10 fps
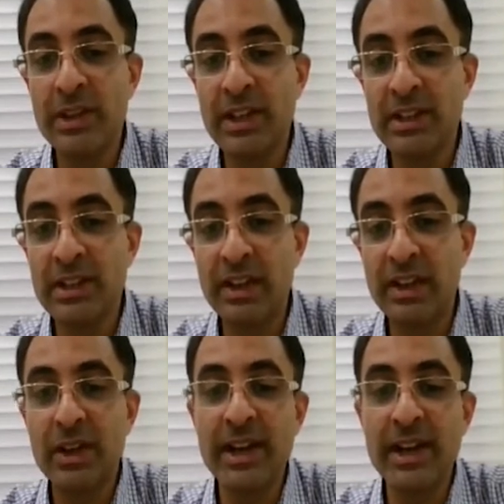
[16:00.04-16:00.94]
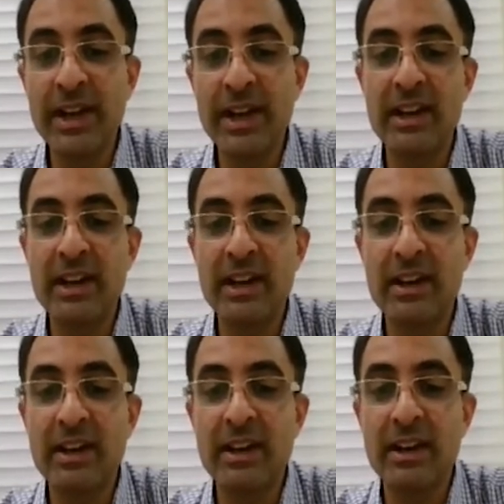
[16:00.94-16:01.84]
find that there are
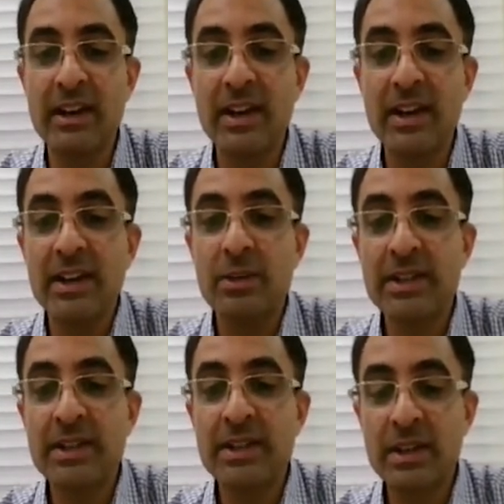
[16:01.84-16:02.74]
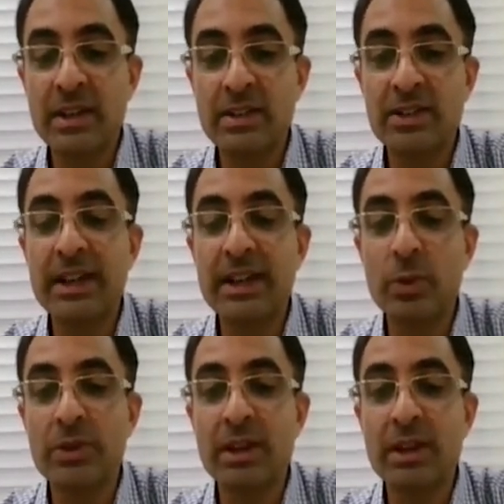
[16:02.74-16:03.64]
white structures moving in and out,
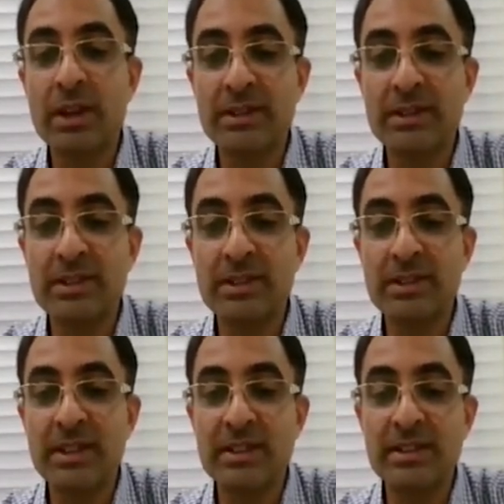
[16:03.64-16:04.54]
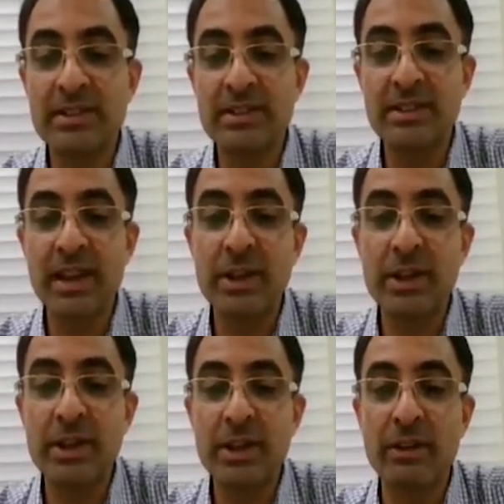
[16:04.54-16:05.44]
which represents the movement
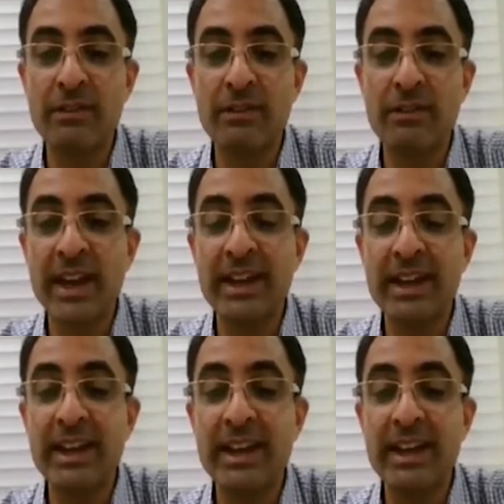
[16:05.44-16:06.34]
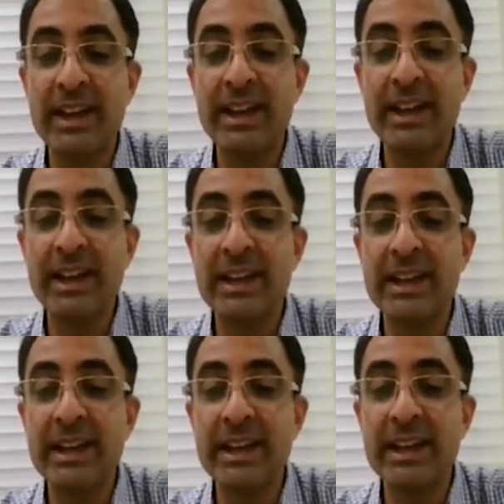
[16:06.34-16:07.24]
of air in and out of the
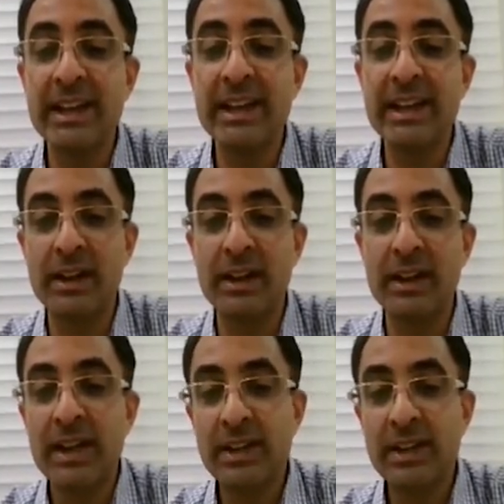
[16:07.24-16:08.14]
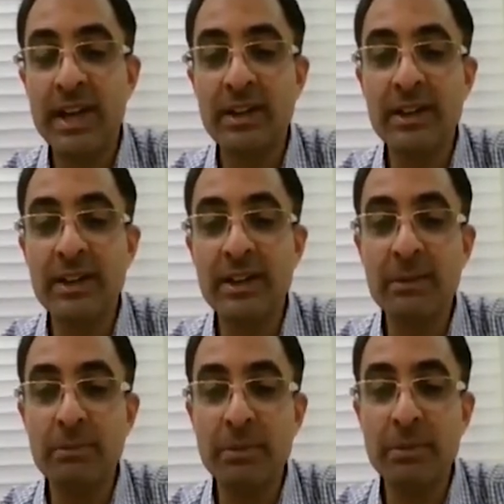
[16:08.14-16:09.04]
consolidated lung. Now, these white
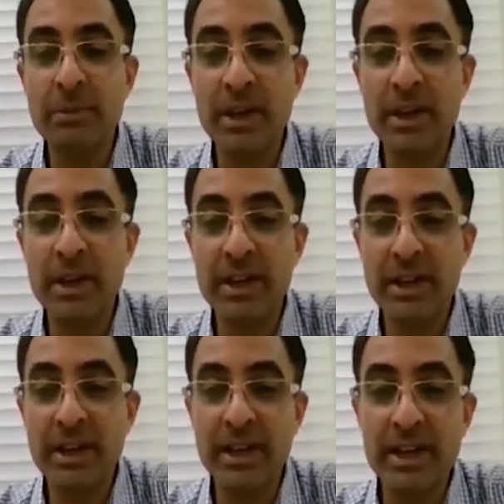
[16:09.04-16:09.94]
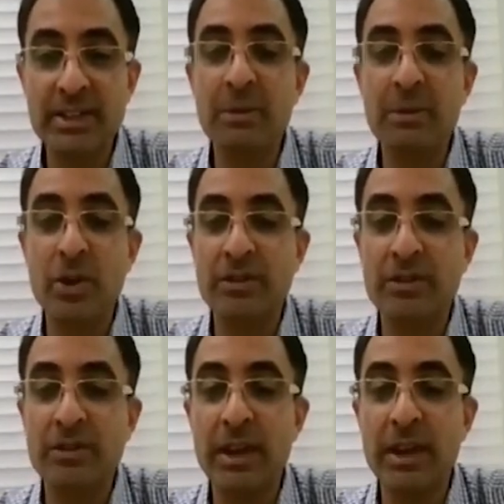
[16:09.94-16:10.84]
demarcations are occurring because of the air
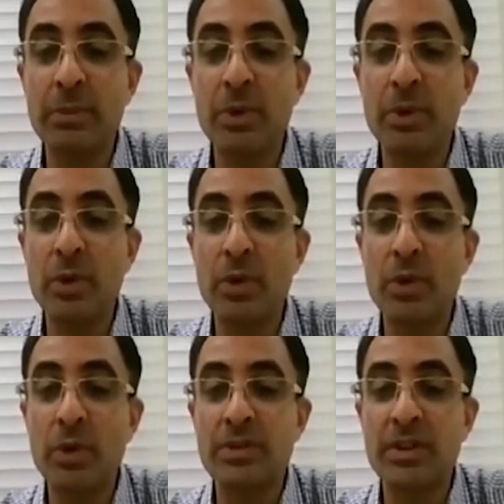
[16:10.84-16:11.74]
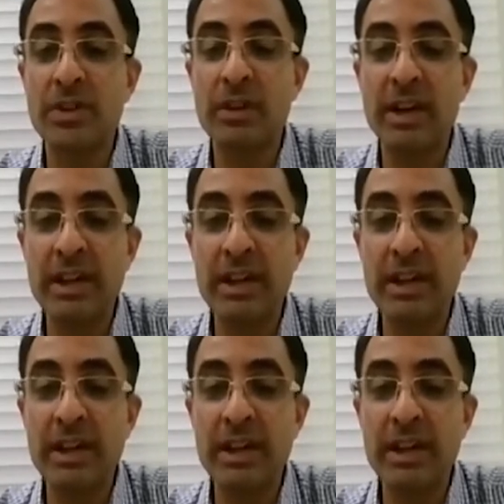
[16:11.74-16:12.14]
mucosal interface